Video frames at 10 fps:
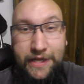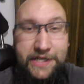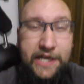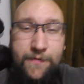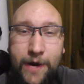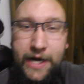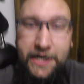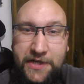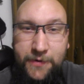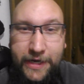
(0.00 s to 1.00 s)
let's get right
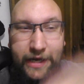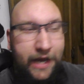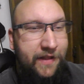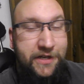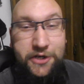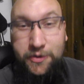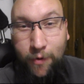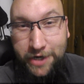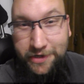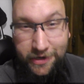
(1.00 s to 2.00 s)
into it, and let's just
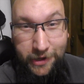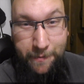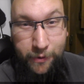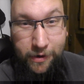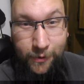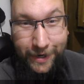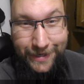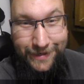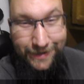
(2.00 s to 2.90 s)
watch the clip real quick.